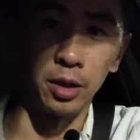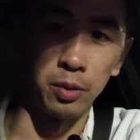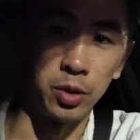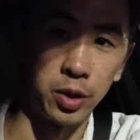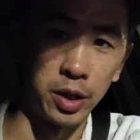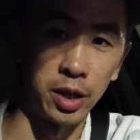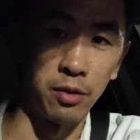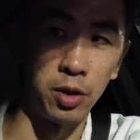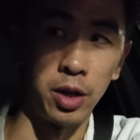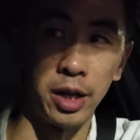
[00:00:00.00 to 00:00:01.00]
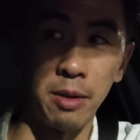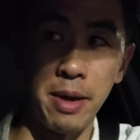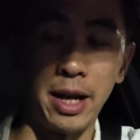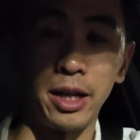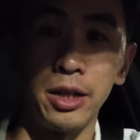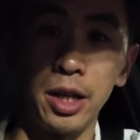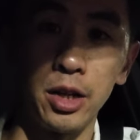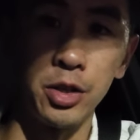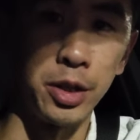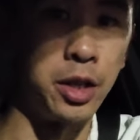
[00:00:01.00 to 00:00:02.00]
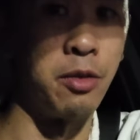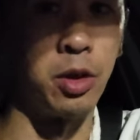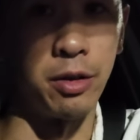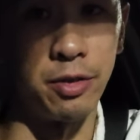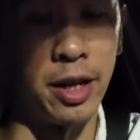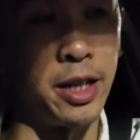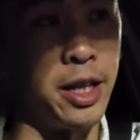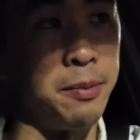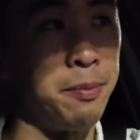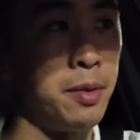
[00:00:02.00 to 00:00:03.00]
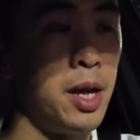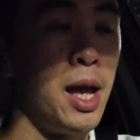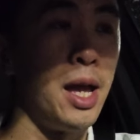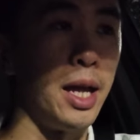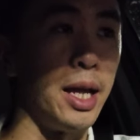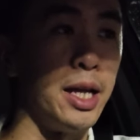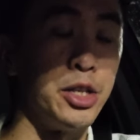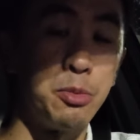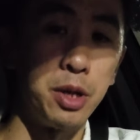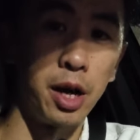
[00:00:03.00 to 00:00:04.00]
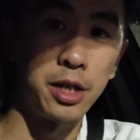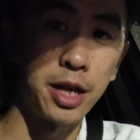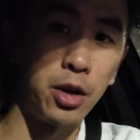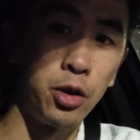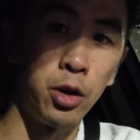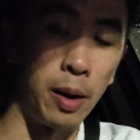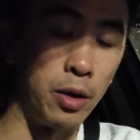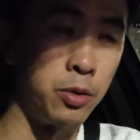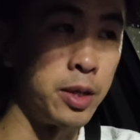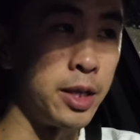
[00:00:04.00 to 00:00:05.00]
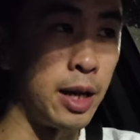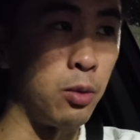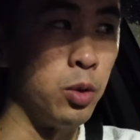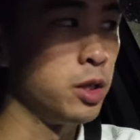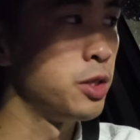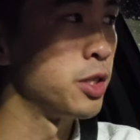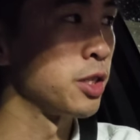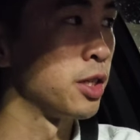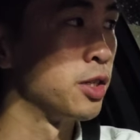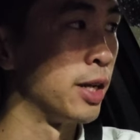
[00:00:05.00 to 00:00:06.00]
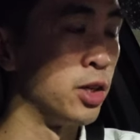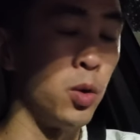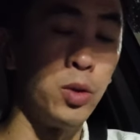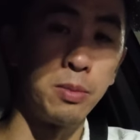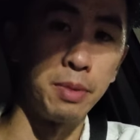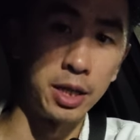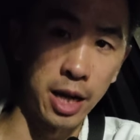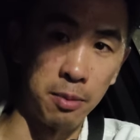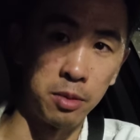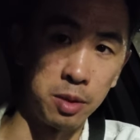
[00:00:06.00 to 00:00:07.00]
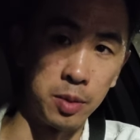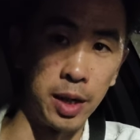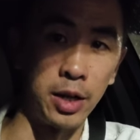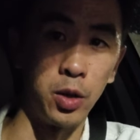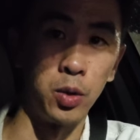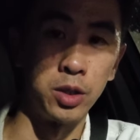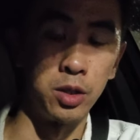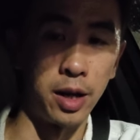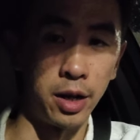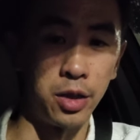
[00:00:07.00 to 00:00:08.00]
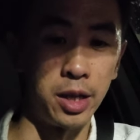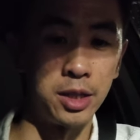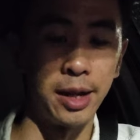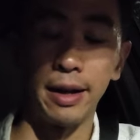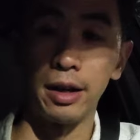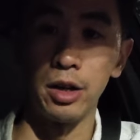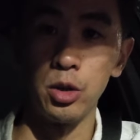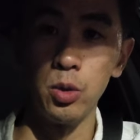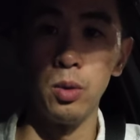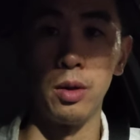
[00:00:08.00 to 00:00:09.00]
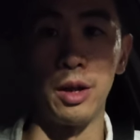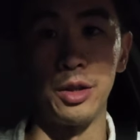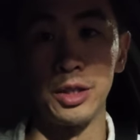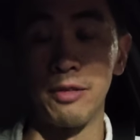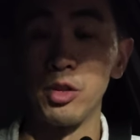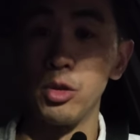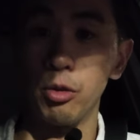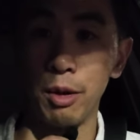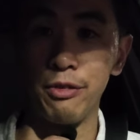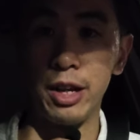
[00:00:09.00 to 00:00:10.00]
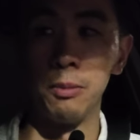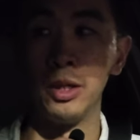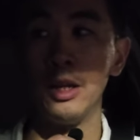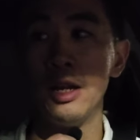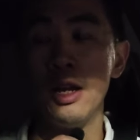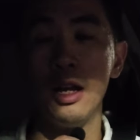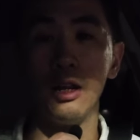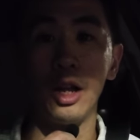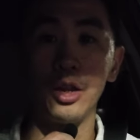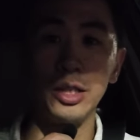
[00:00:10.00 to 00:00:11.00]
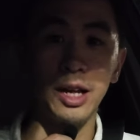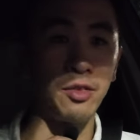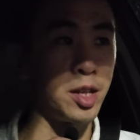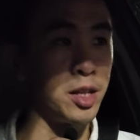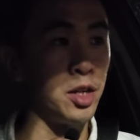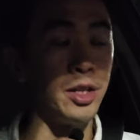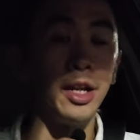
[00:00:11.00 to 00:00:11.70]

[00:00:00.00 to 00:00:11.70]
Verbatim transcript: know, do you think you're ever going to get back in there? Do you think you're ever going to fight again? And to be honest, I don't know. I don't think I would just because I know it's a big time commitment. I know there's a lot of things that I got to do, a lot of things I have to do for my family, a lot of things I have to get done in